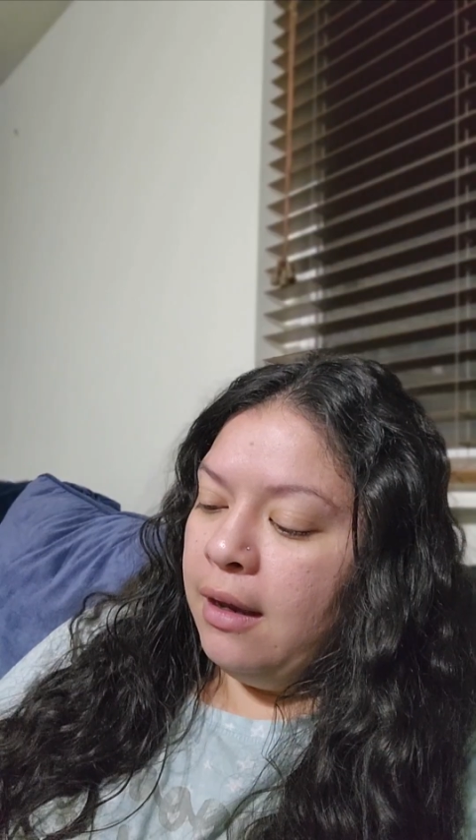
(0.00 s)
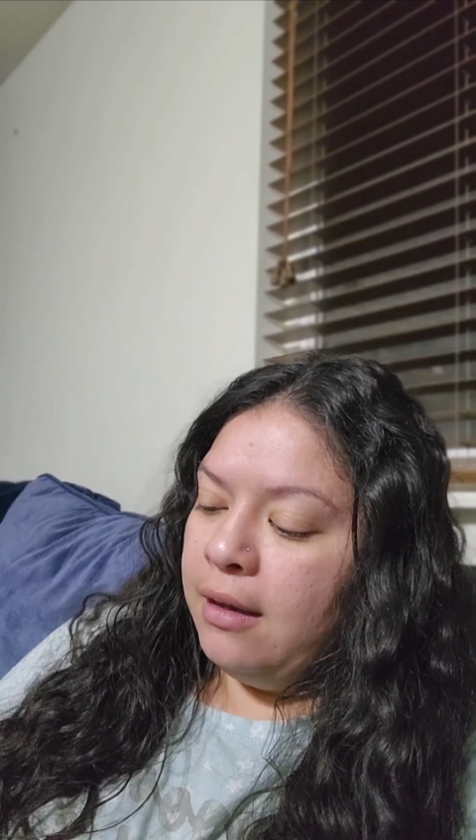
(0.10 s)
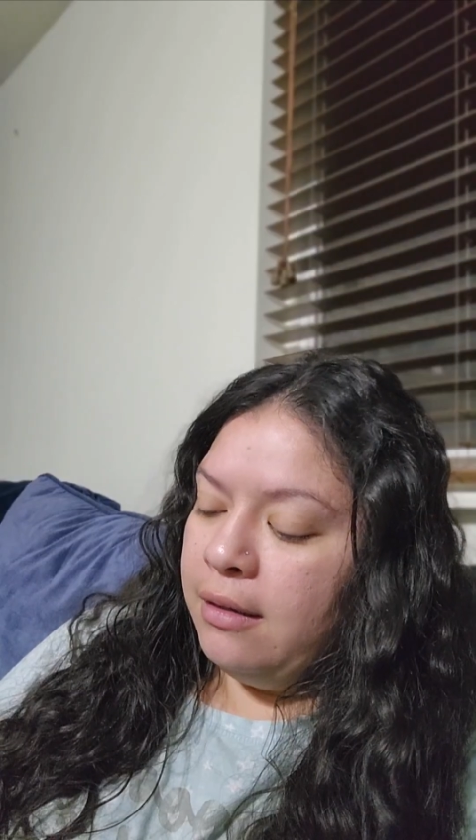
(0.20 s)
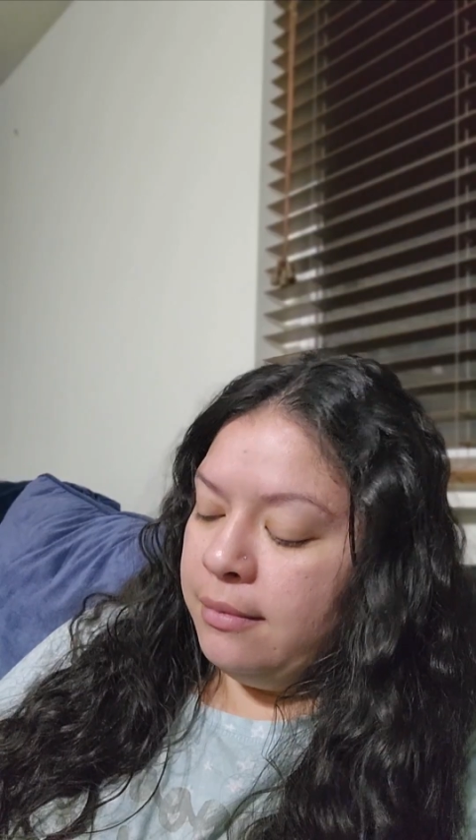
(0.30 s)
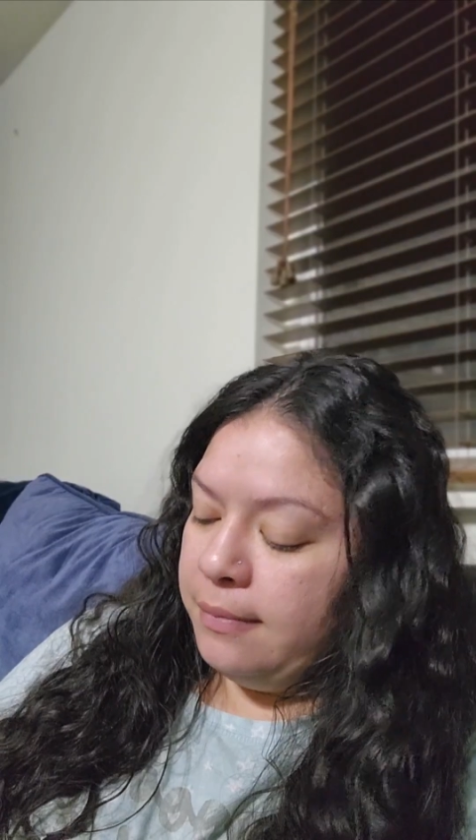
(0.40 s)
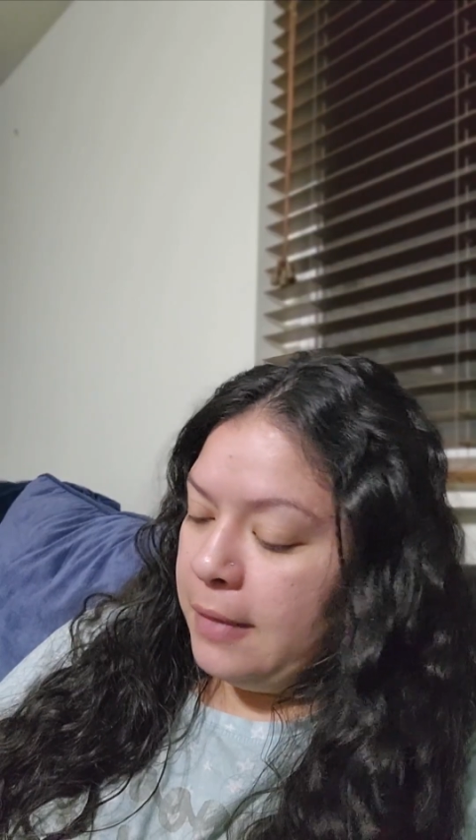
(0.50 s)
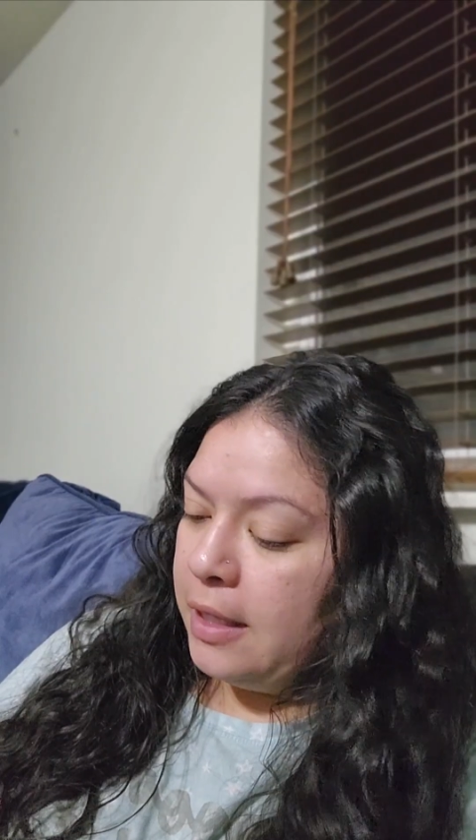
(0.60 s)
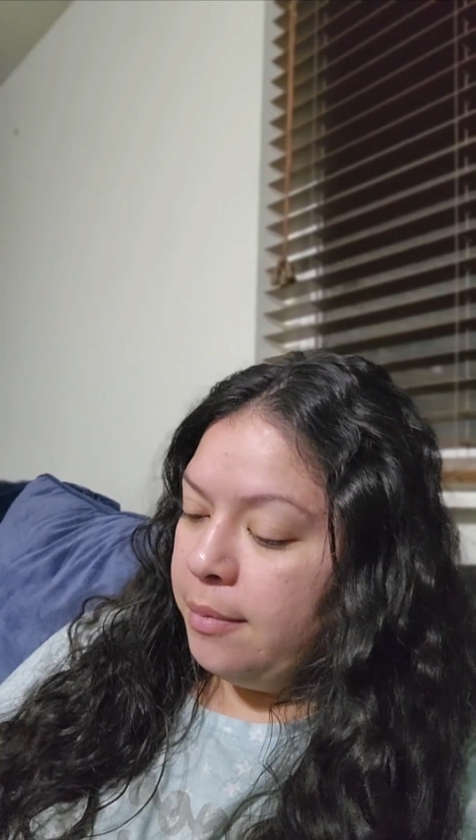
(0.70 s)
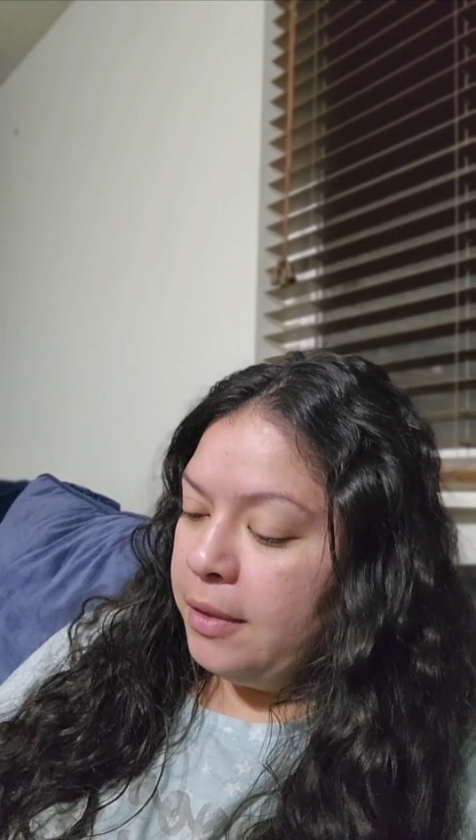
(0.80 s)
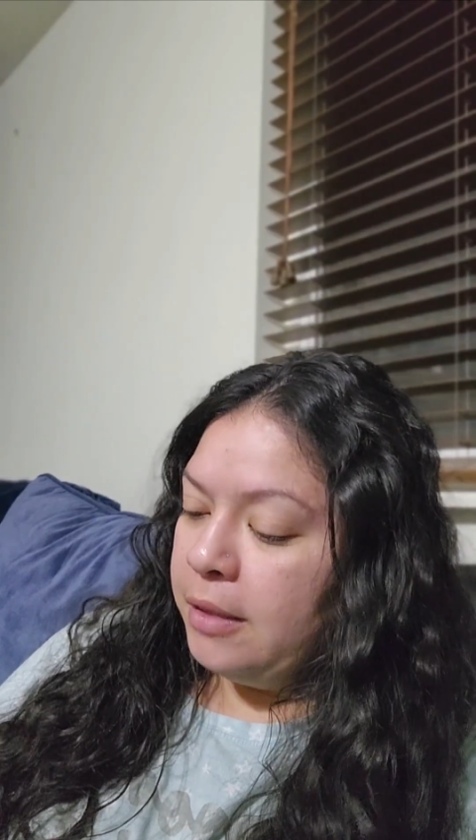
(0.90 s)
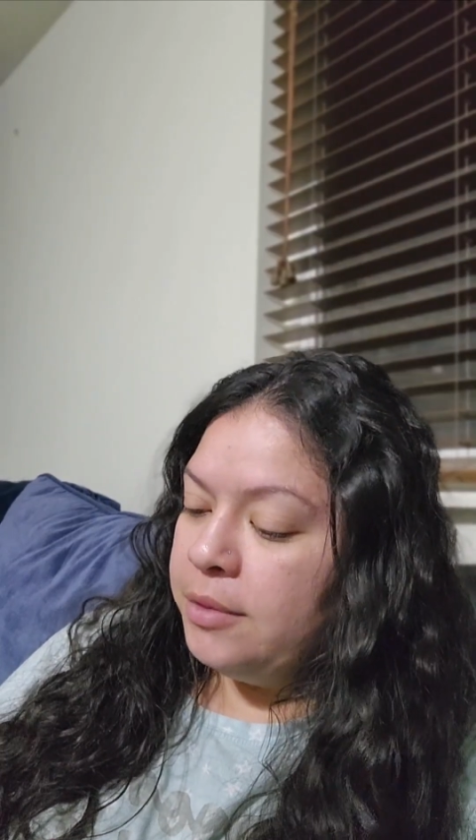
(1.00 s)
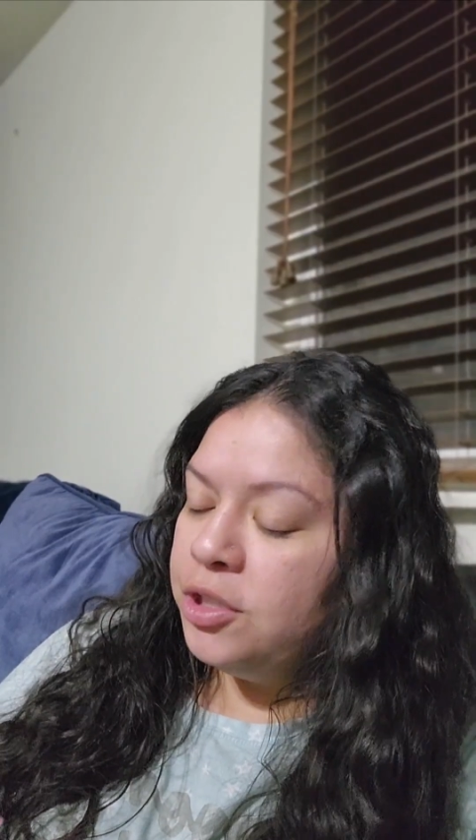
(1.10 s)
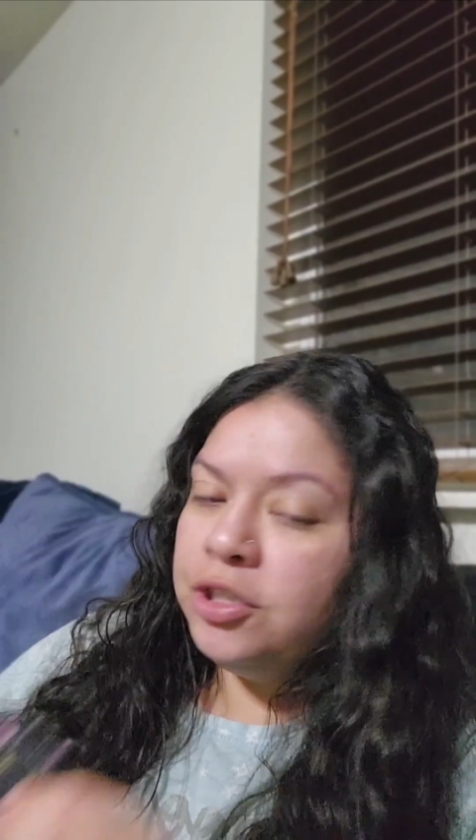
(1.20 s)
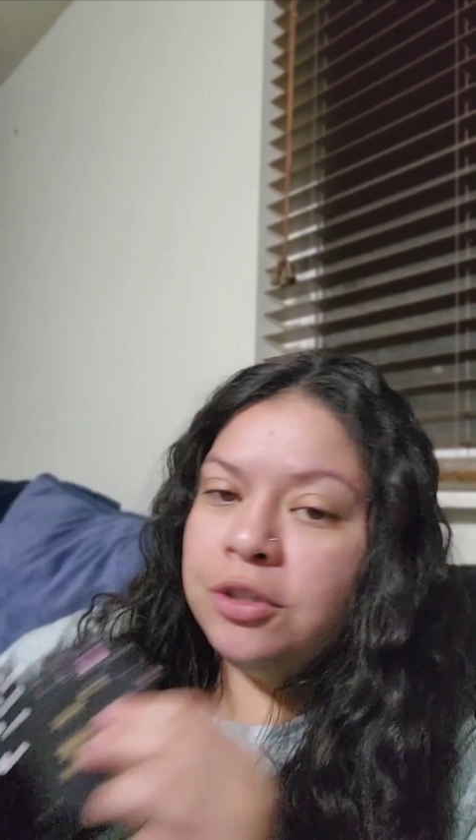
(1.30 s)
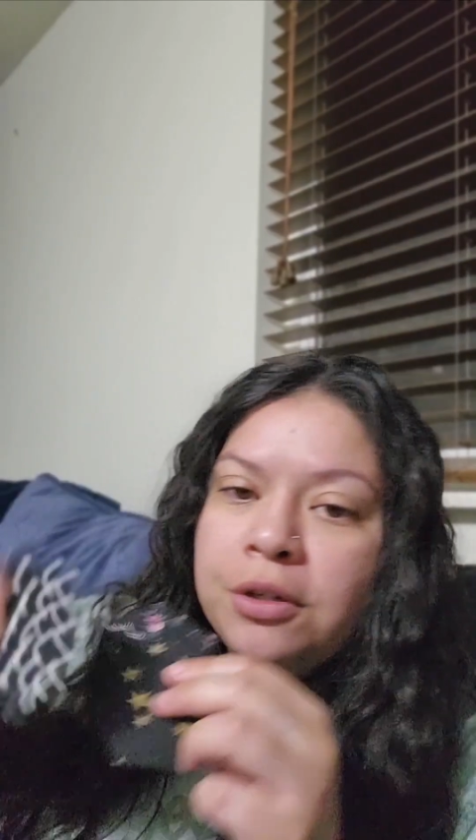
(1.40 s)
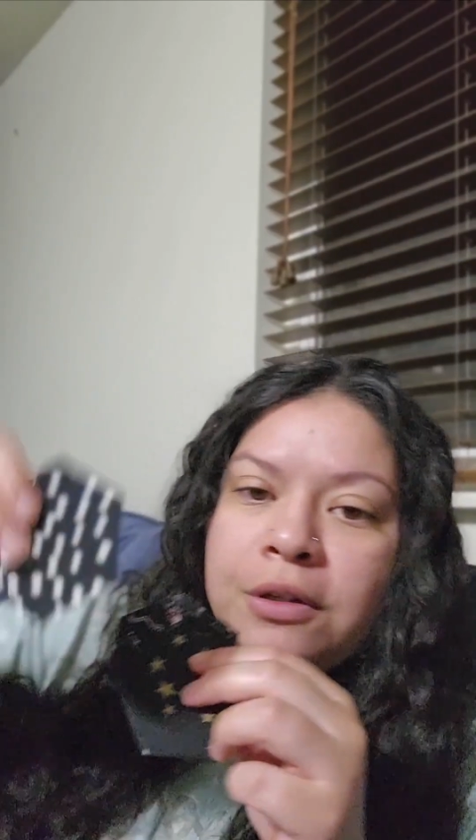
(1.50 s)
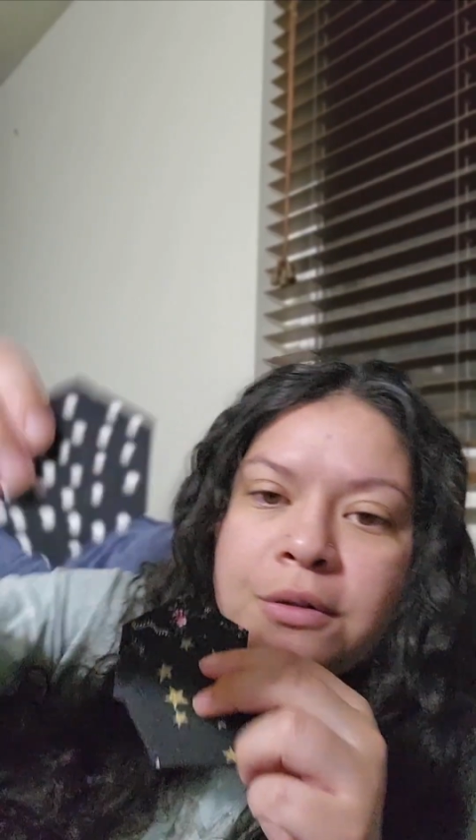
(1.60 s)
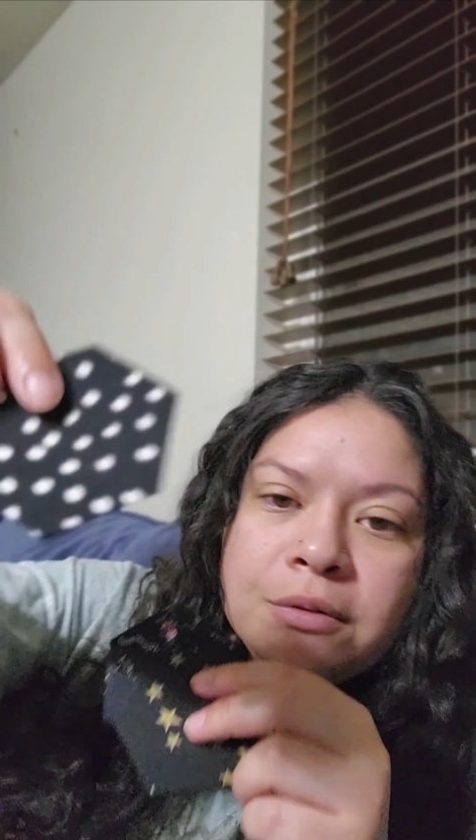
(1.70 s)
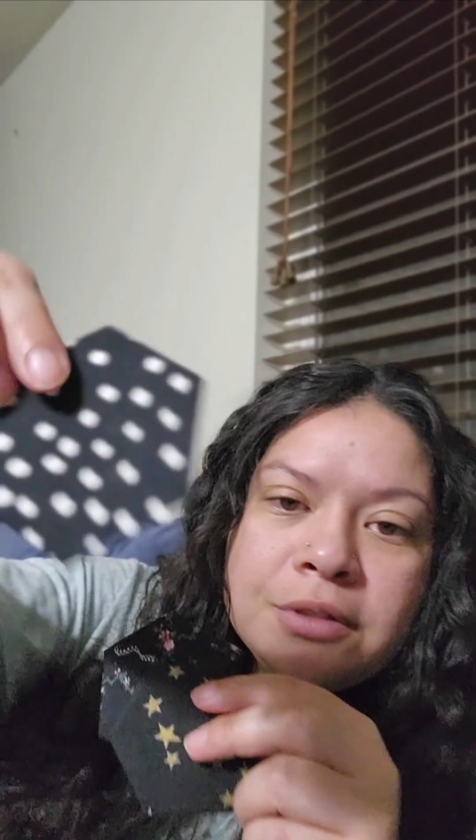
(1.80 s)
But let me just show you.